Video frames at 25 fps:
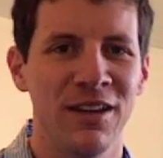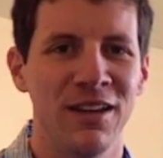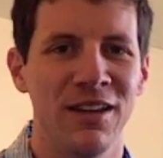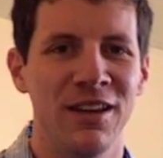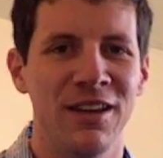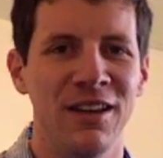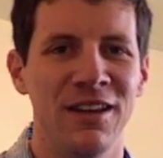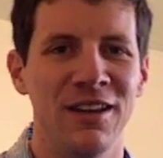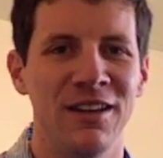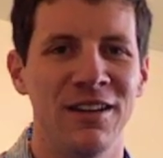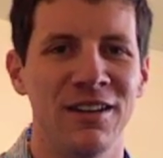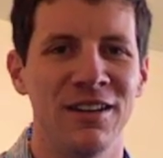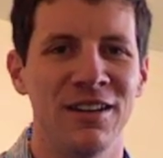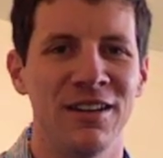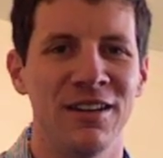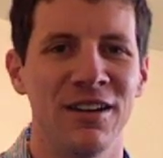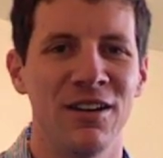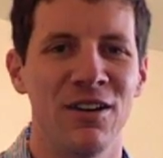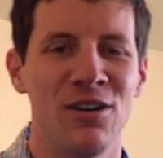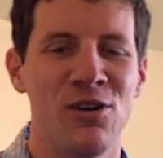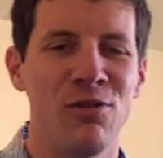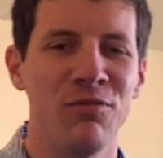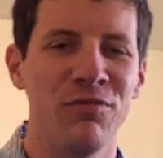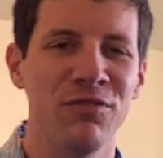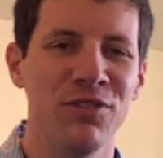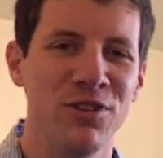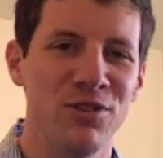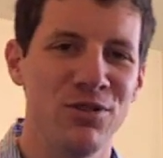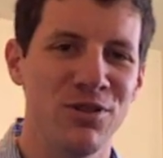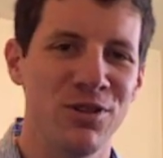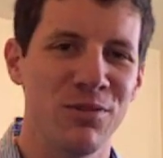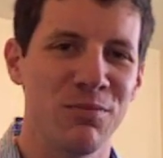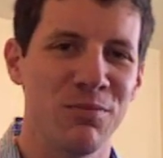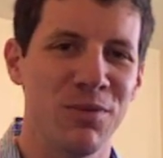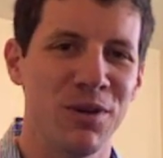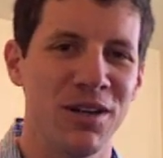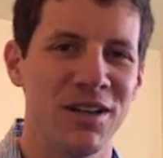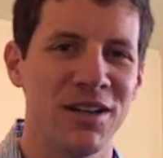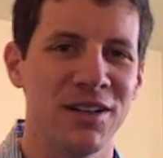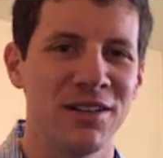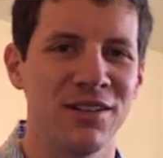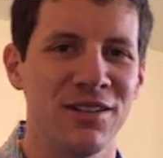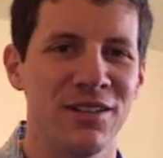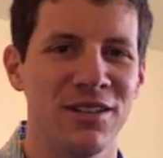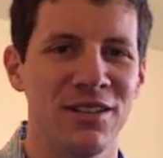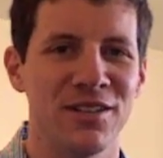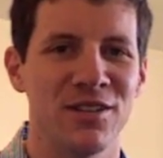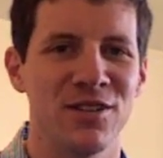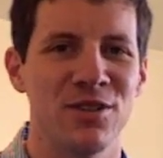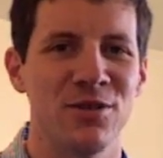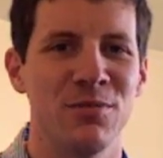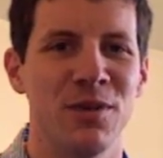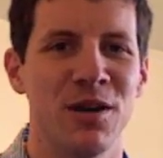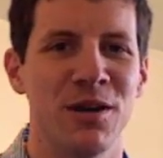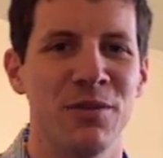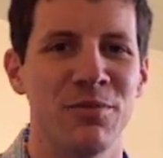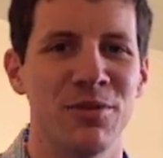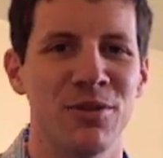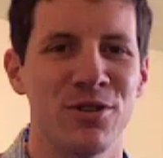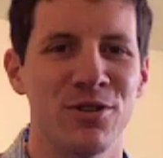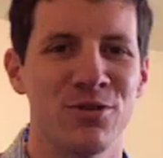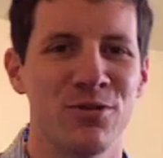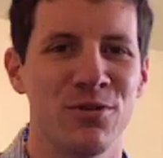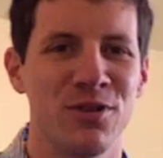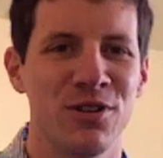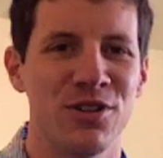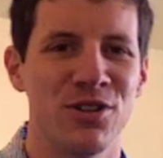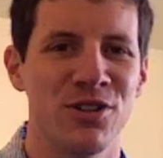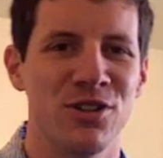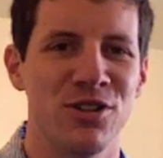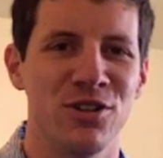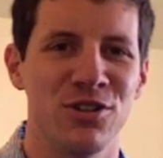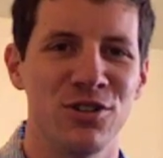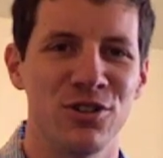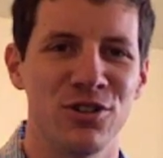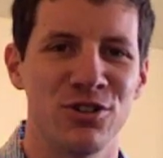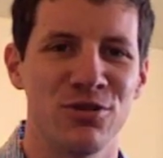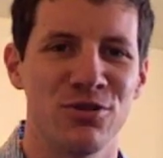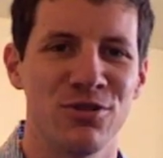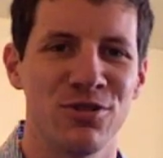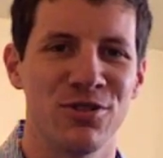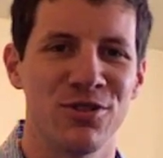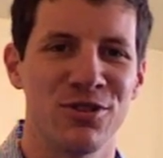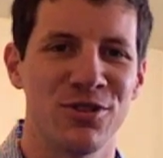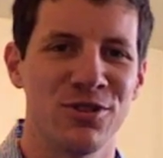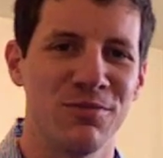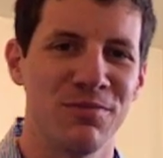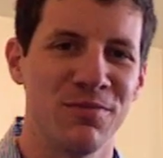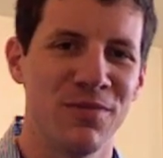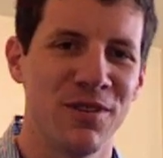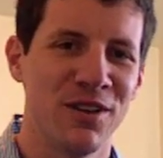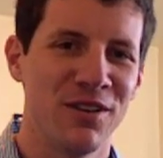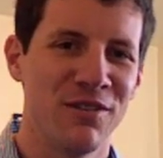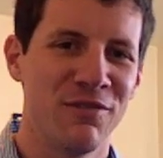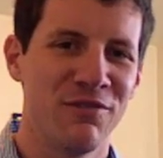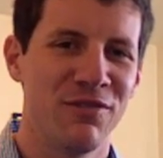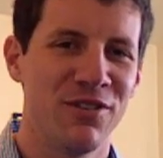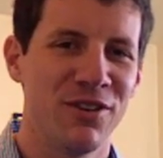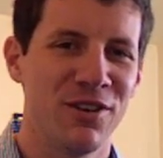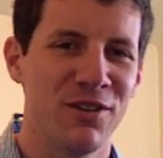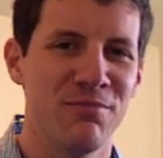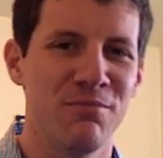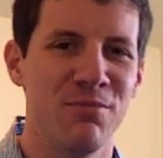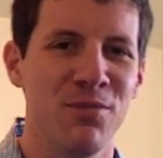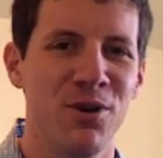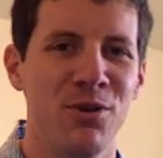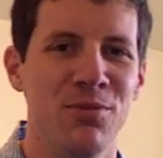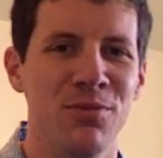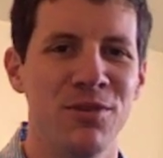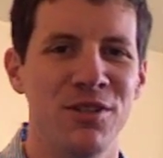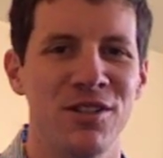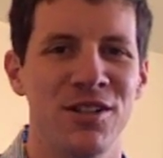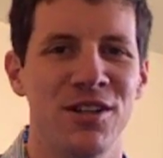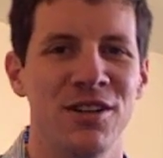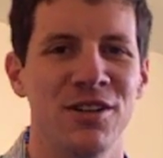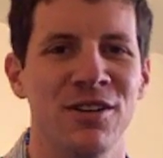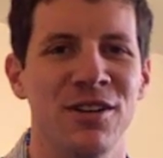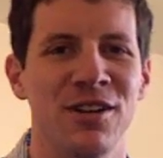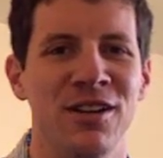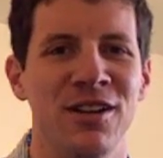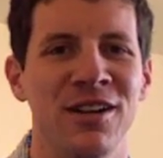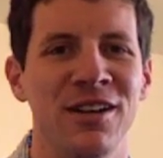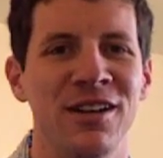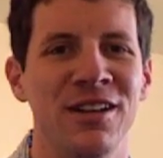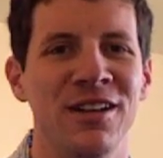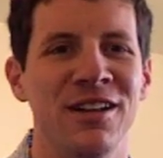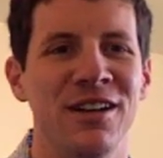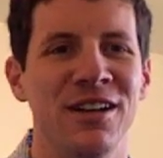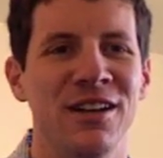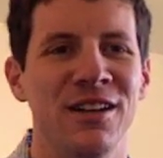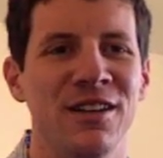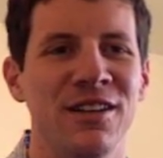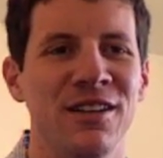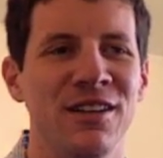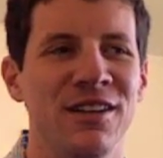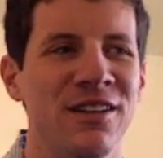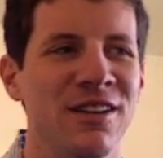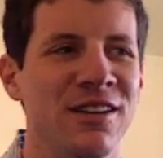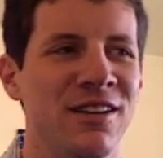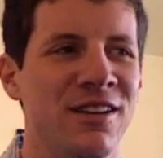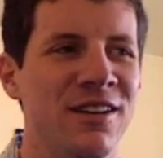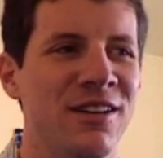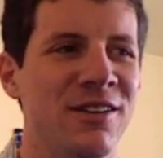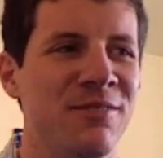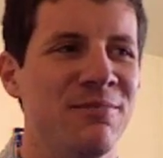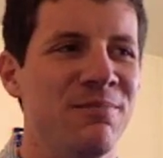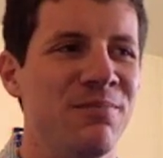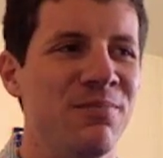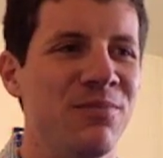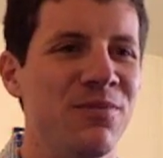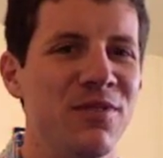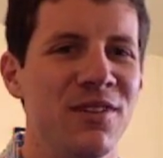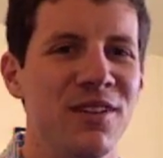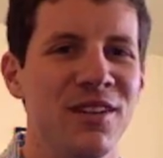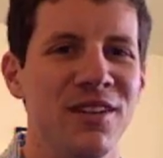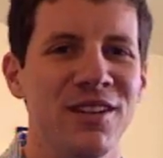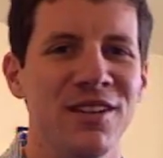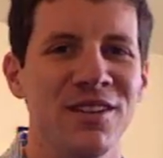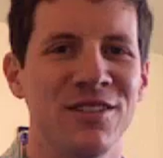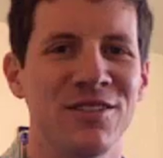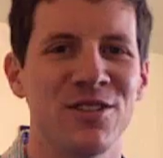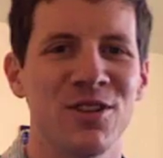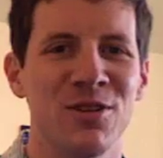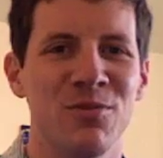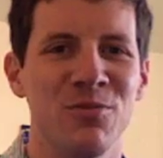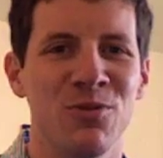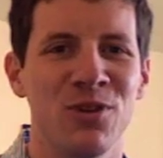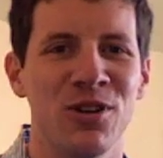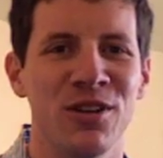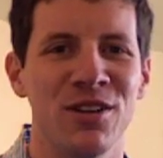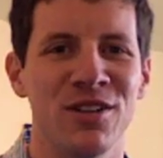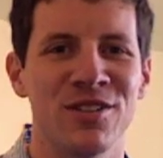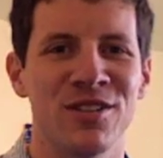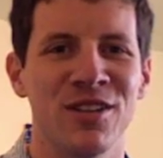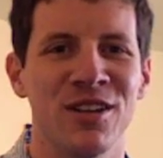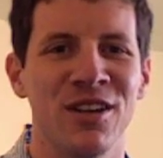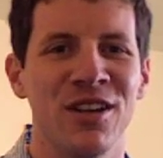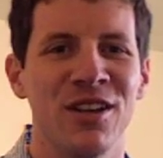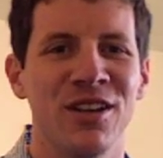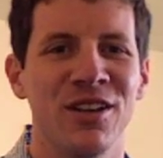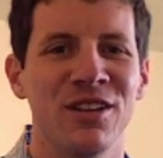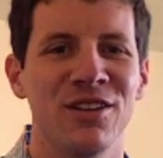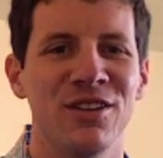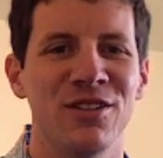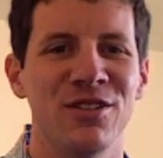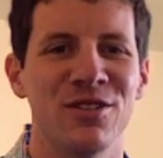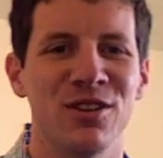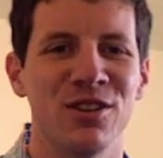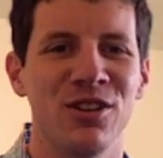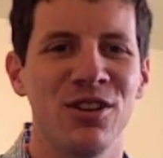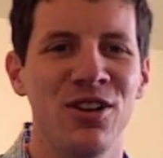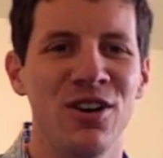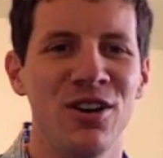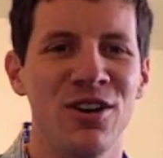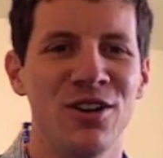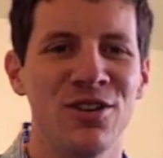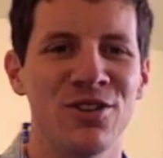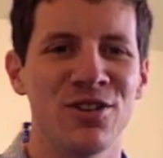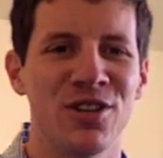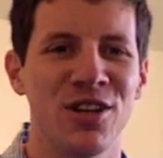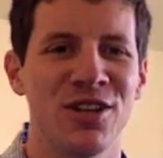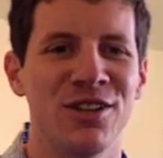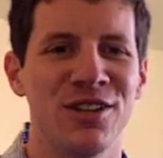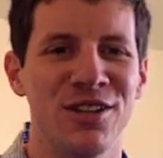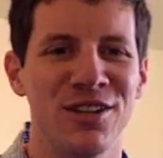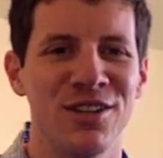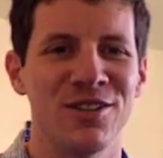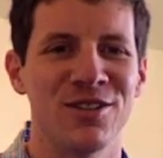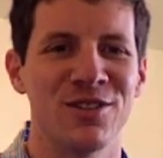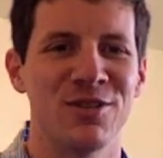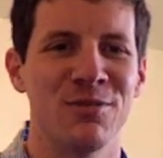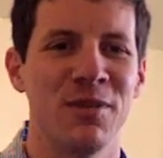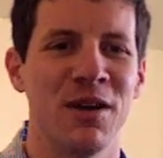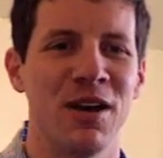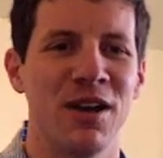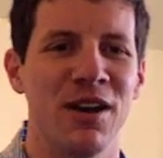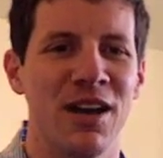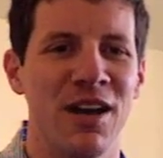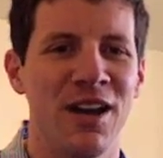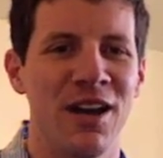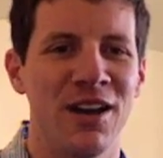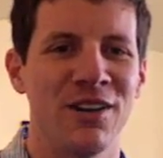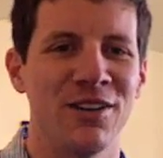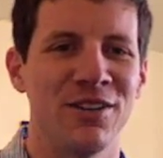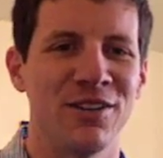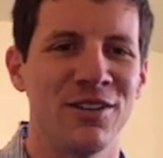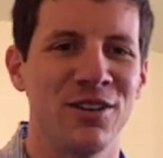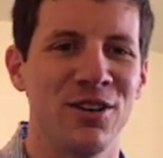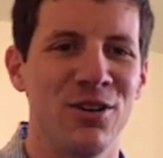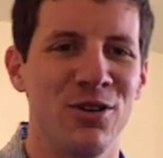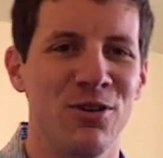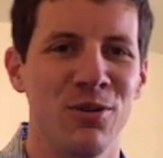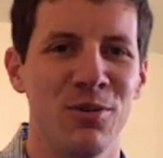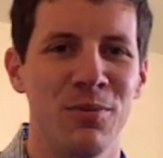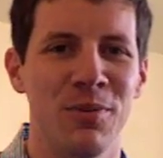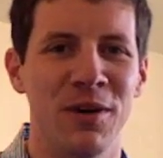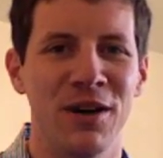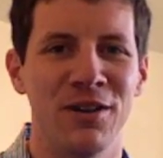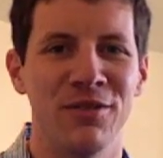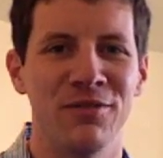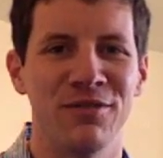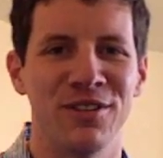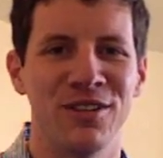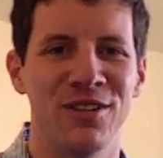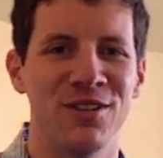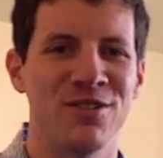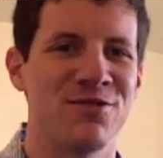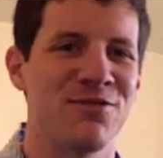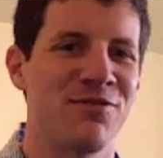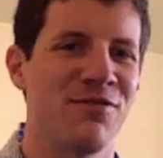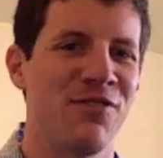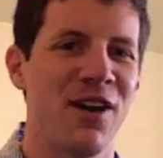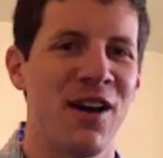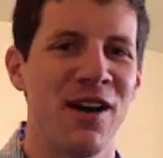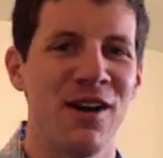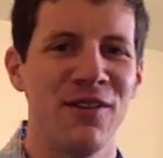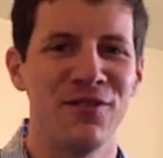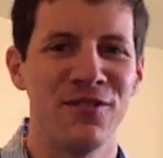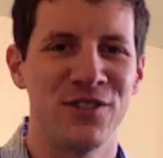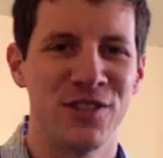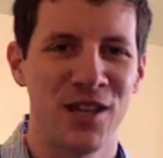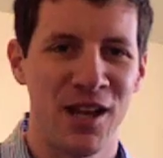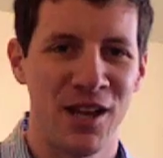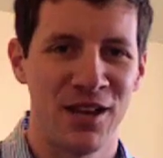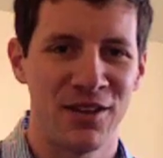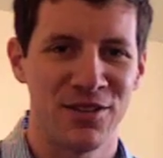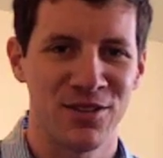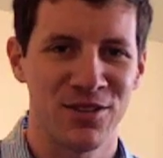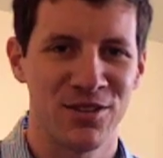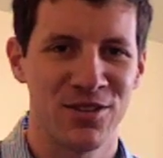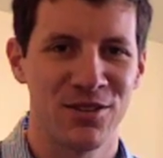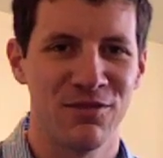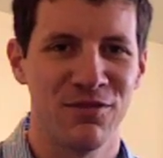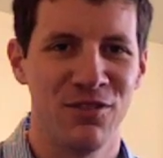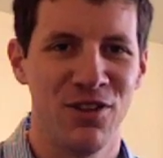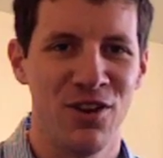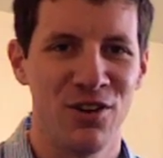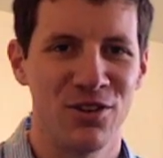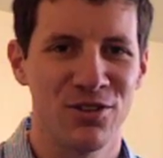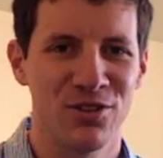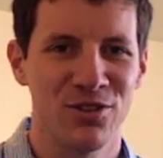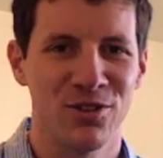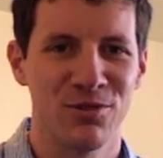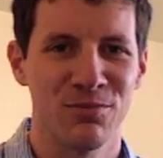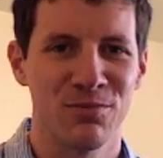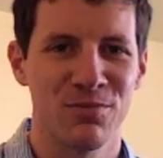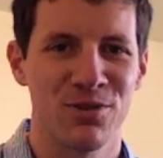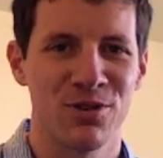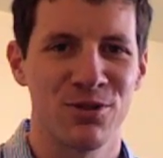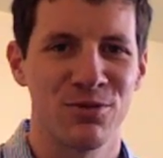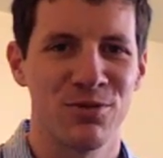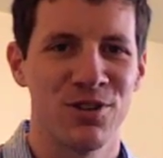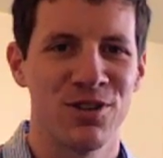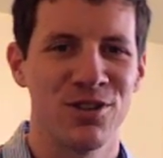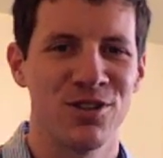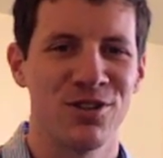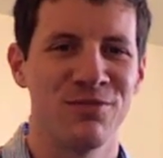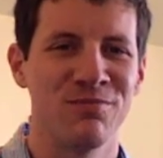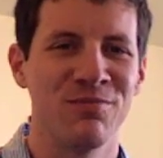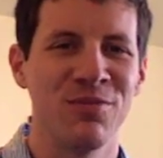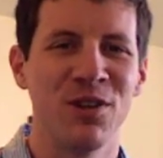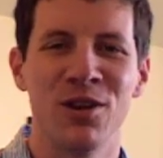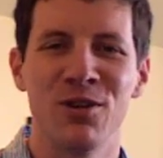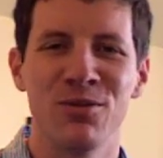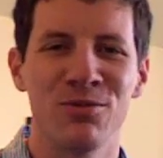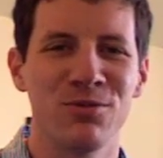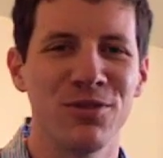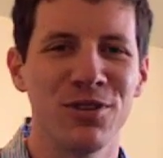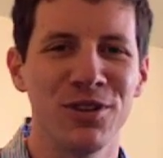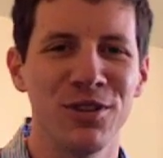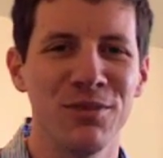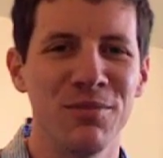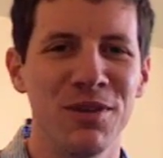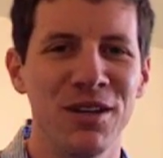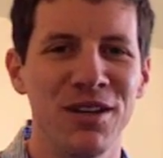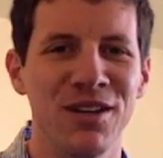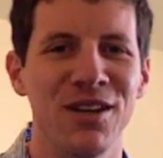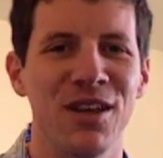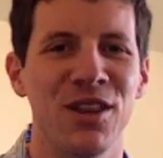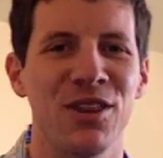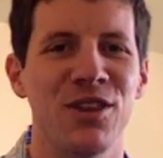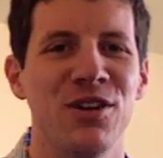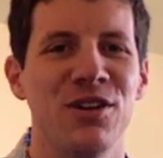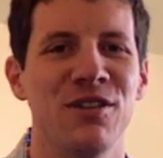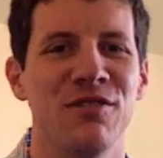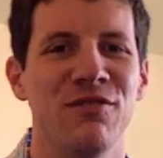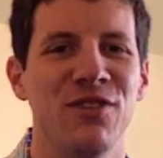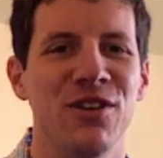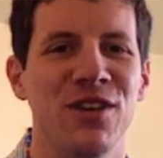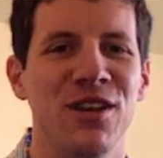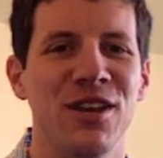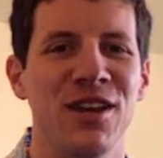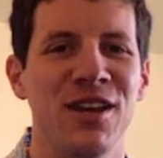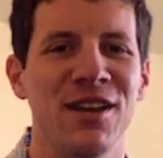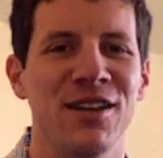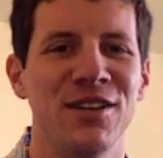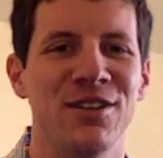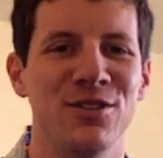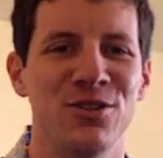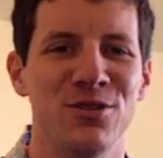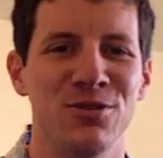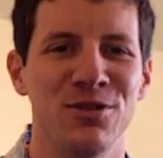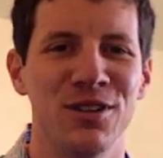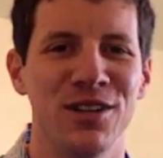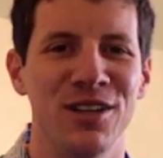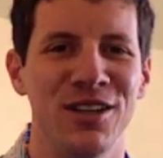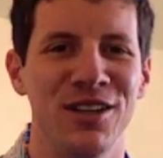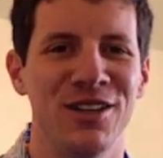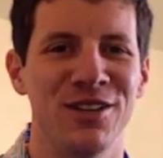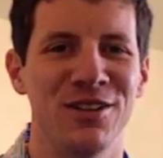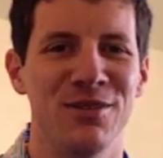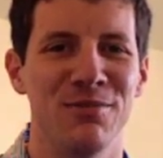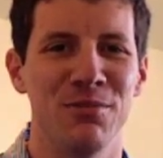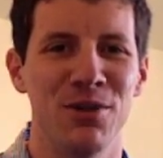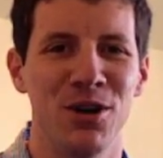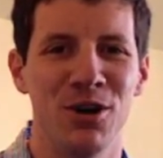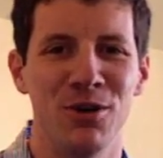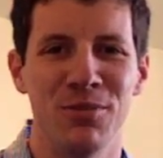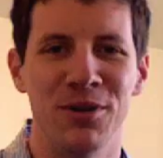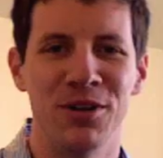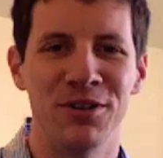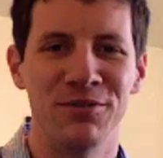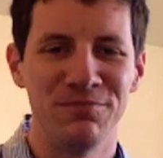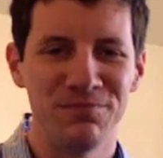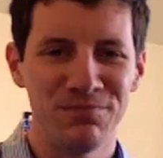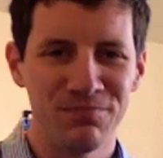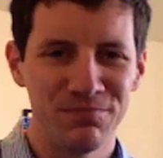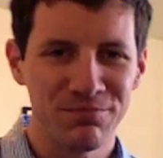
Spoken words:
And hopefully you can pick out the lesson about persuasion in the short term. Very momentary. I think in some ways these large ideas about how to go about these 5 tasks of long-term persuasion really mean nothing if you can't do it in the moment.